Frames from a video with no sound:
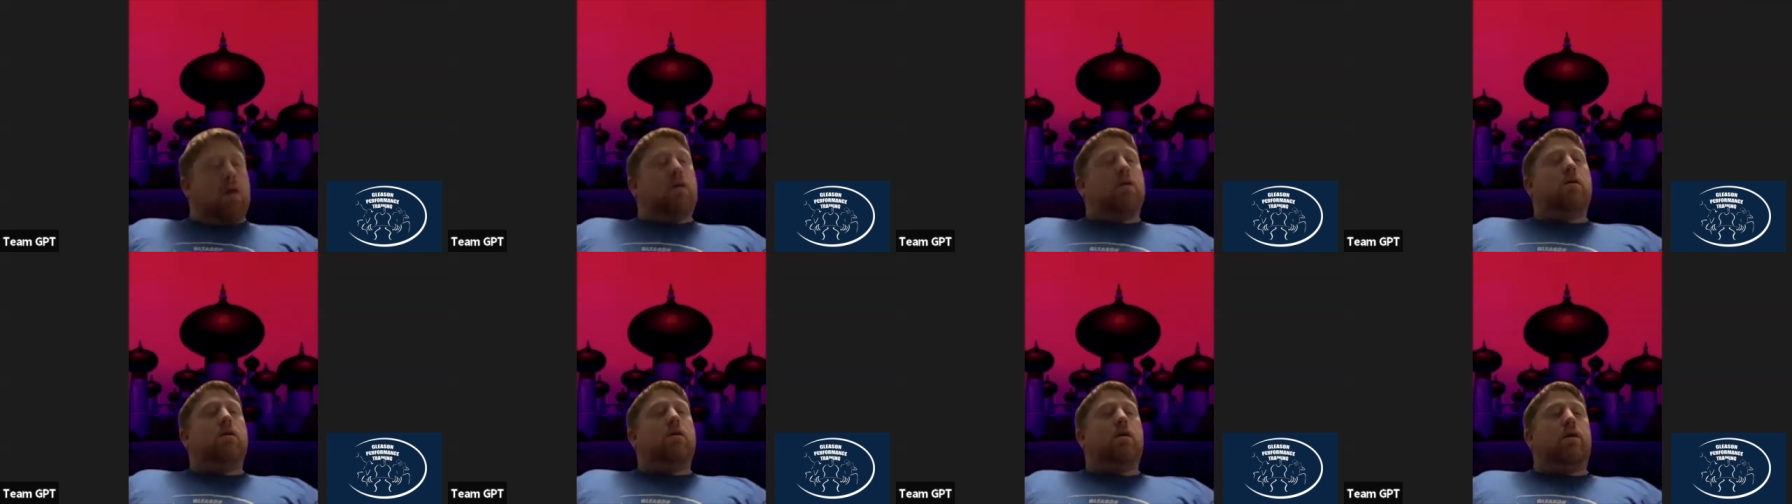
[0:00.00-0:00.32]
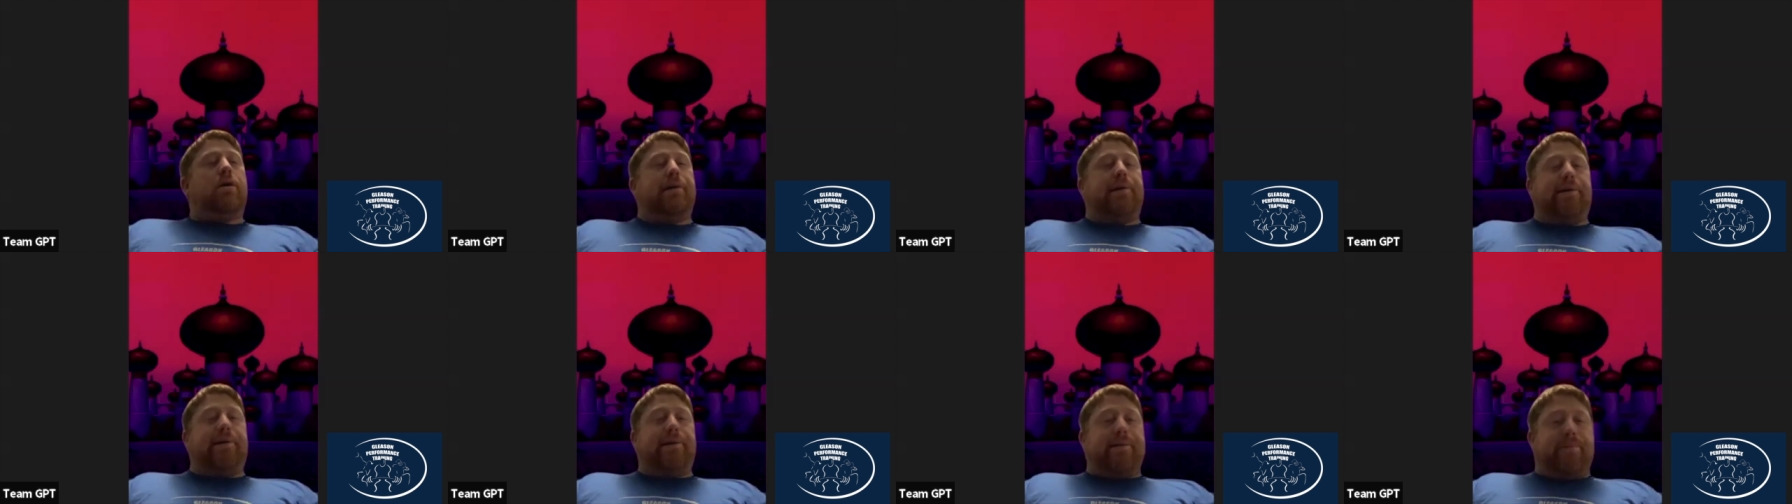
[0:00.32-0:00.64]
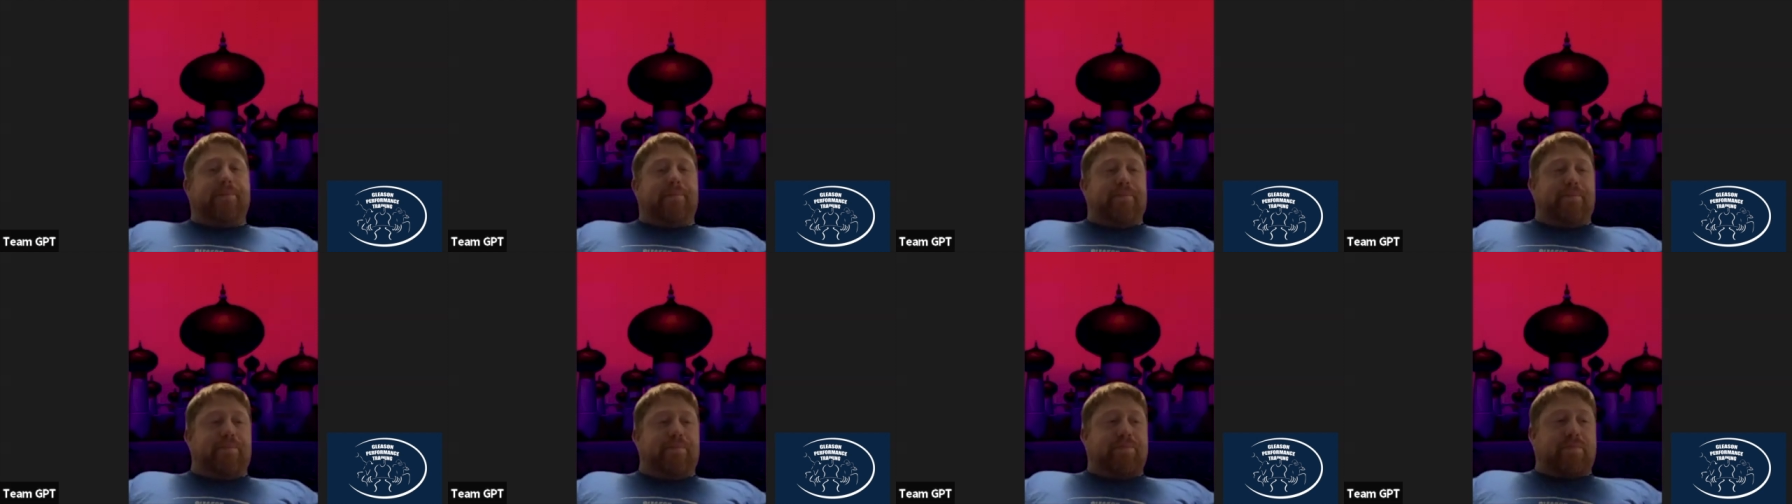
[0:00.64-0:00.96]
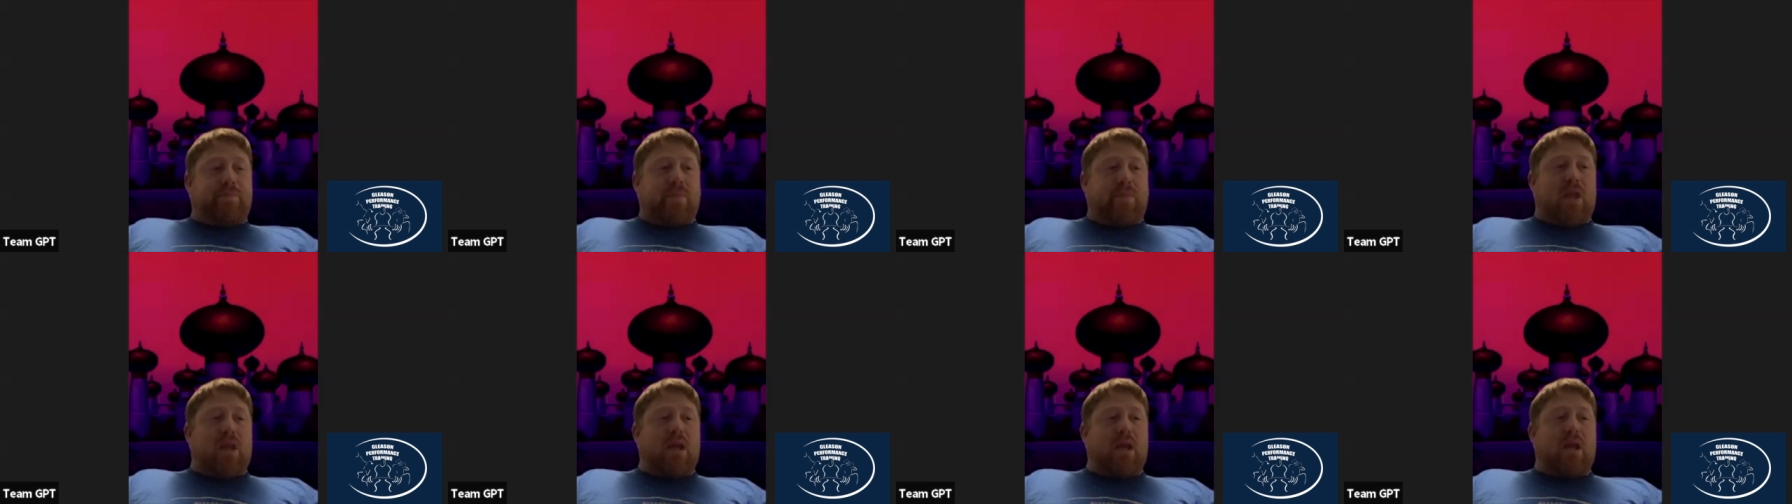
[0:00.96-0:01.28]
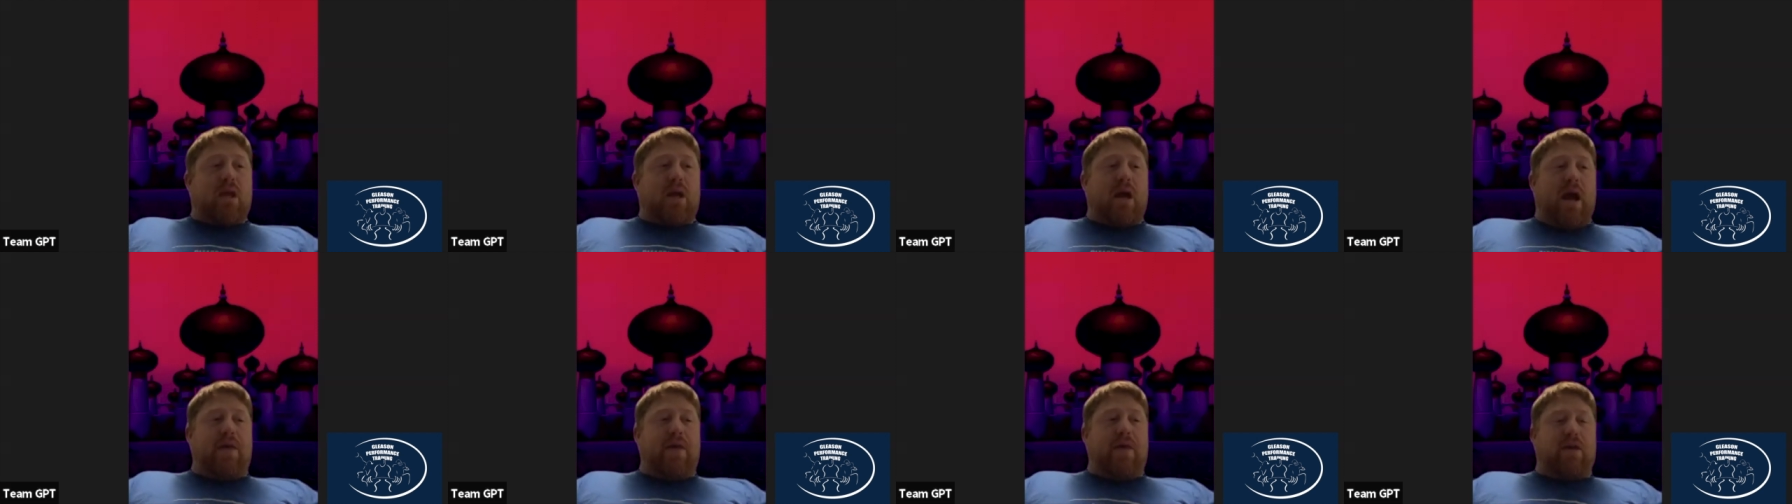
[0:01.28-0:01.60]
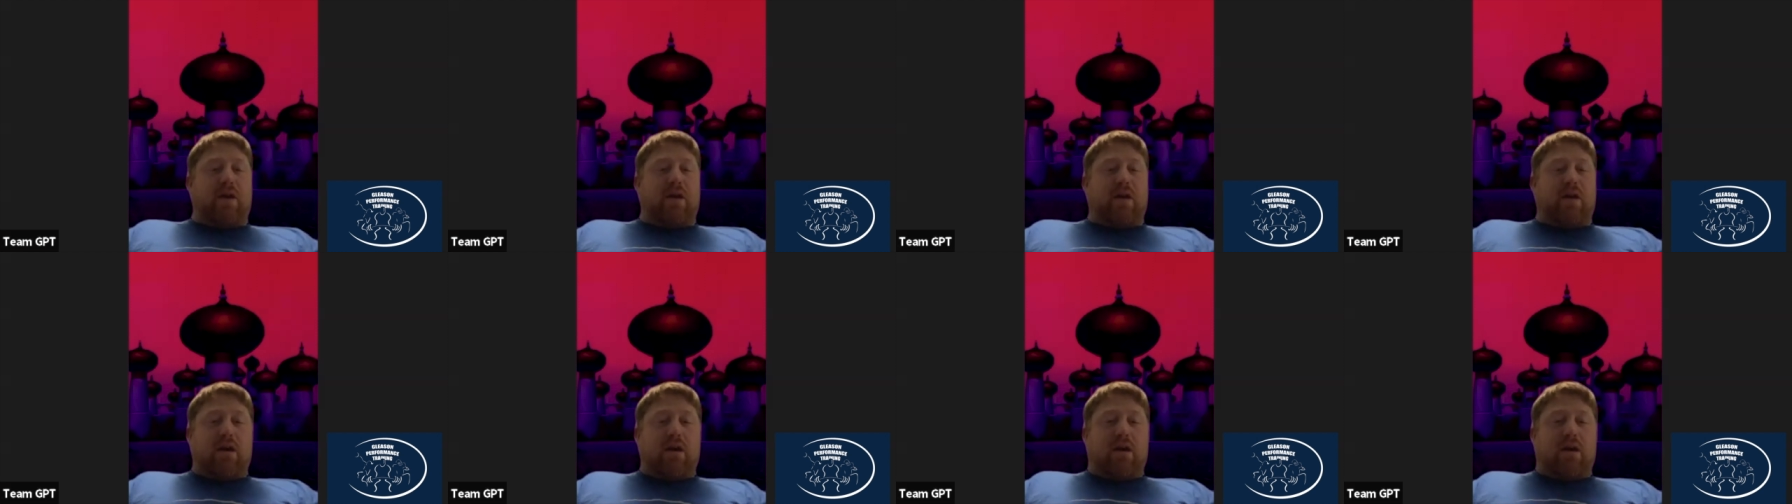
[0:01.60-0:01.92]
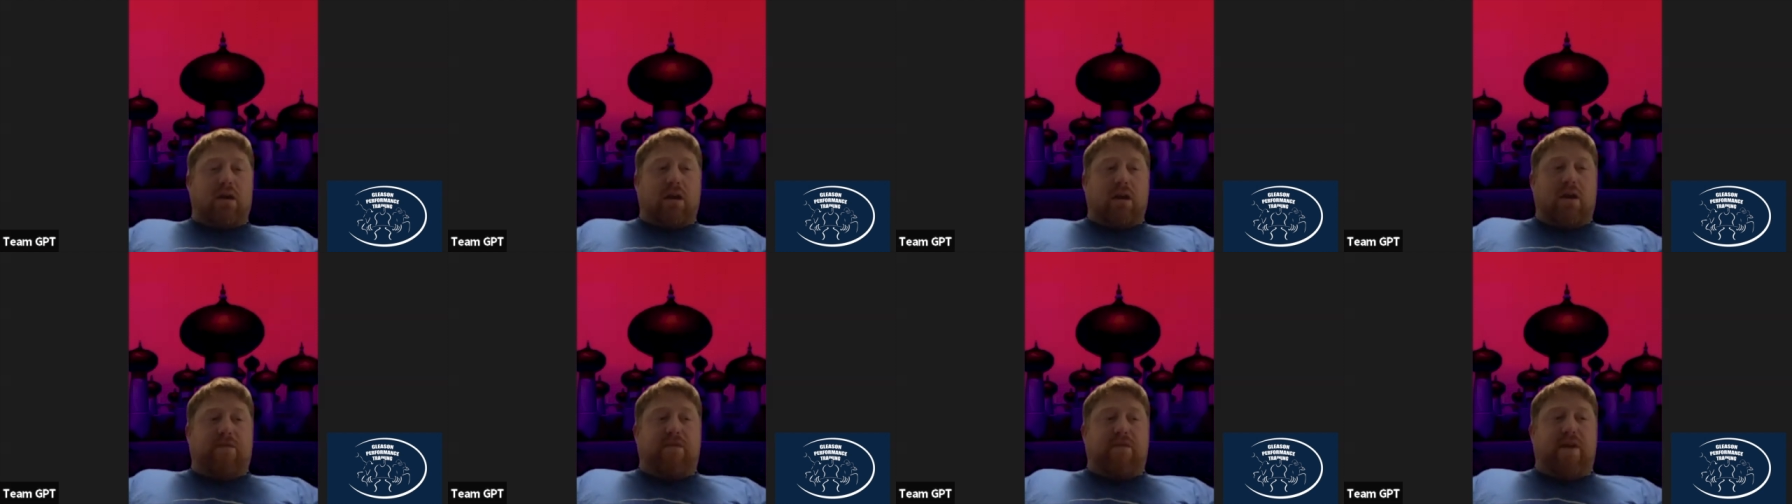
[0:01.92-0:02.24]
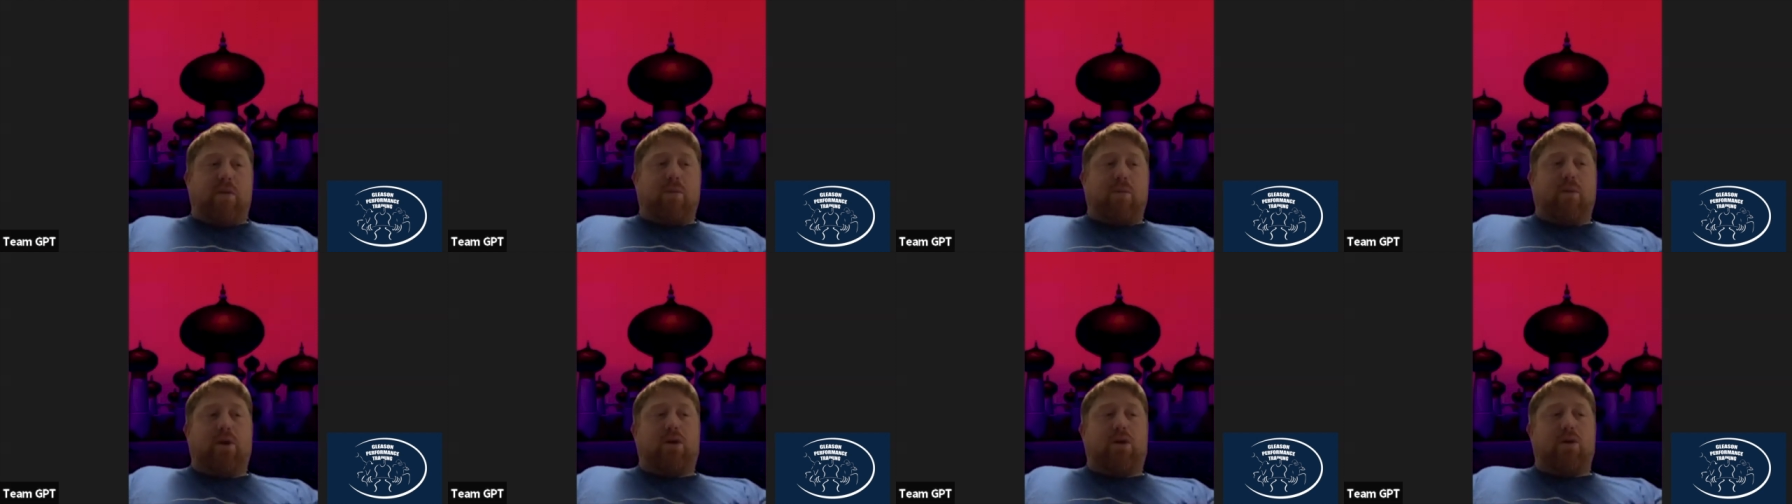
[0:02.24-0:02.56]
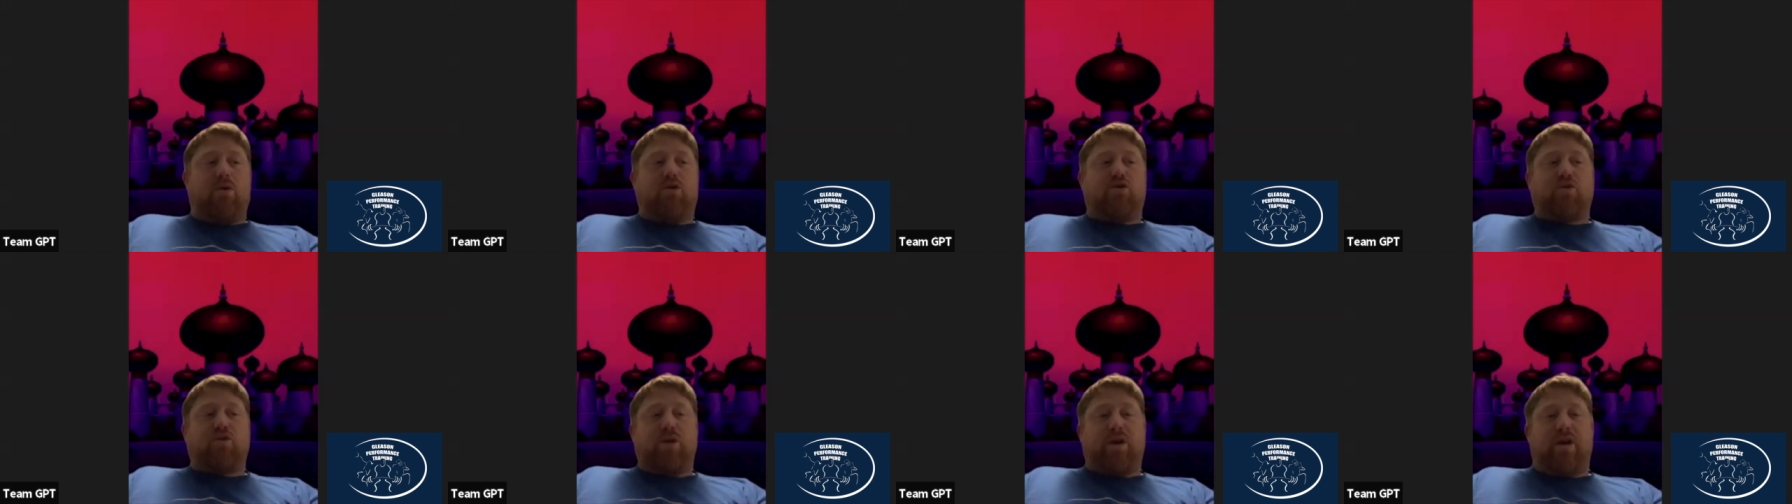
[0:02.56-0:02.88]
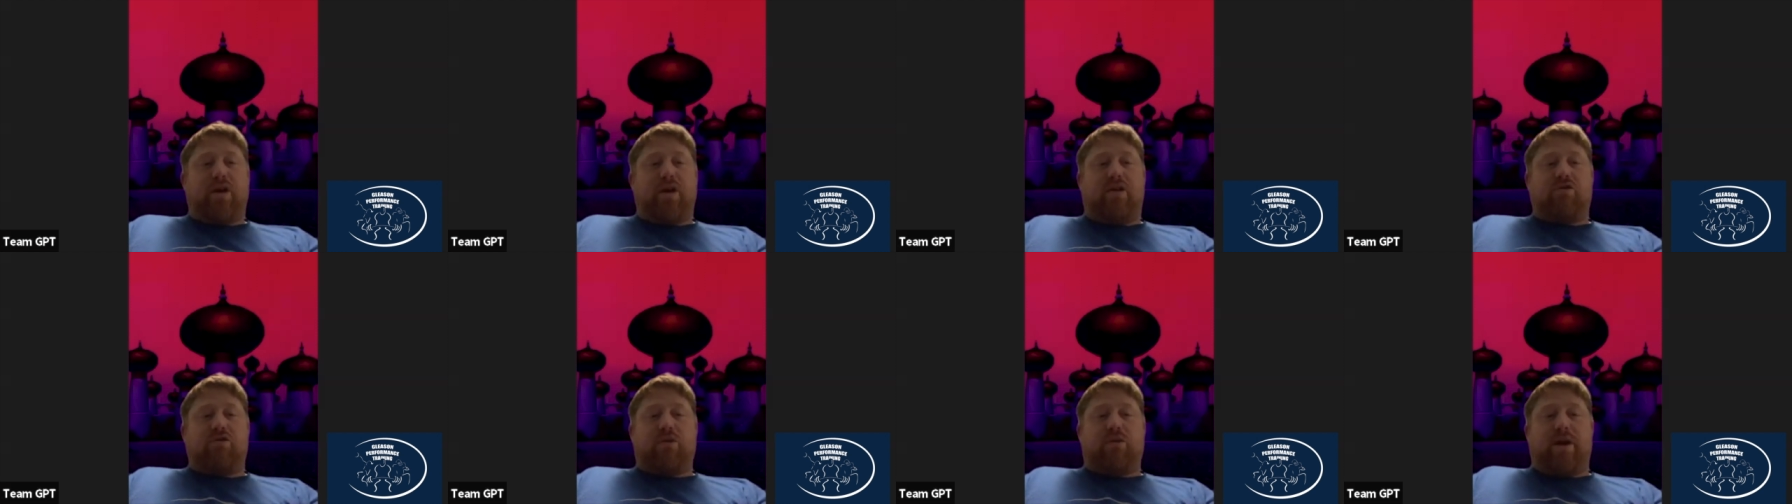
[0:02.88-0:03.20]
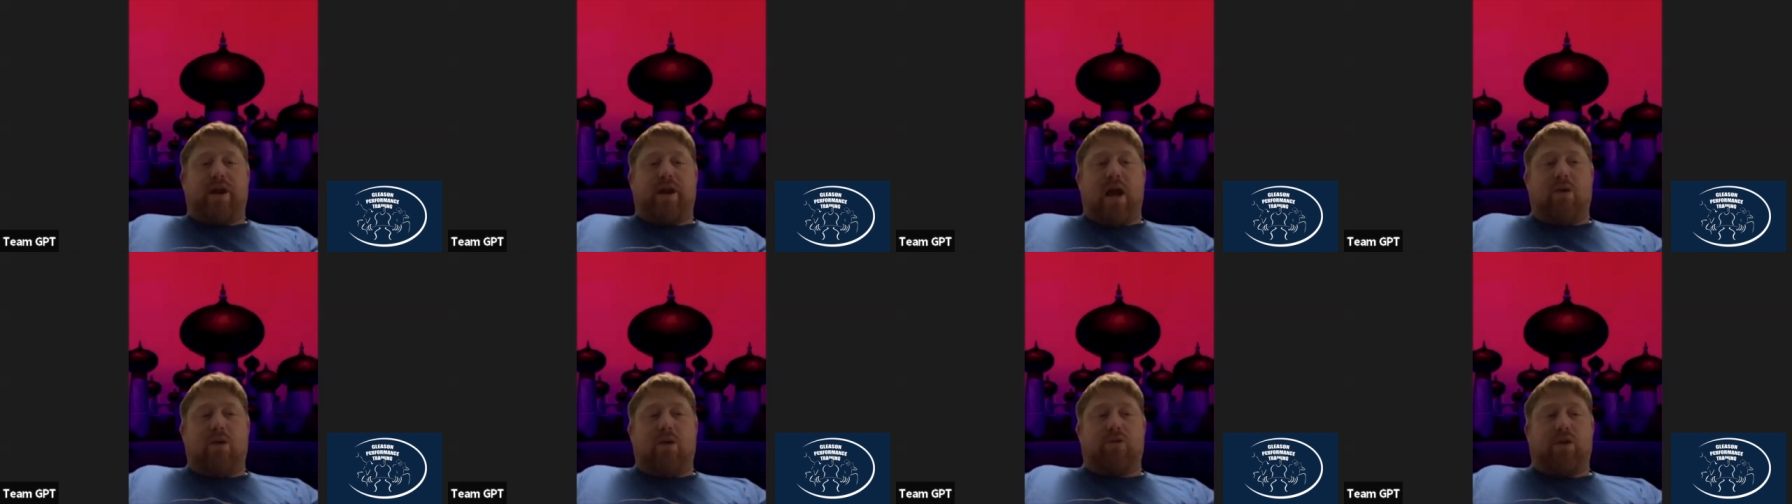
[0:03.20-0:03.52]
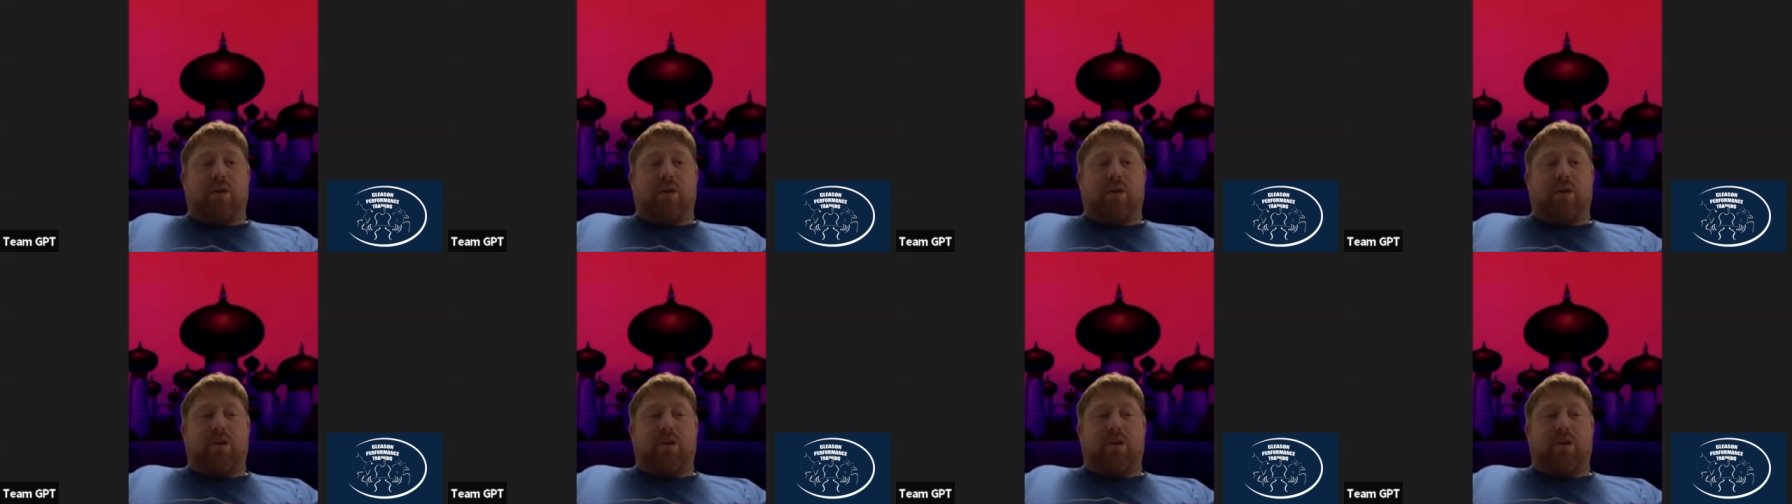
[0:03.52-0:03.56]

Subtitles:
I think if anyone knows what it is right now,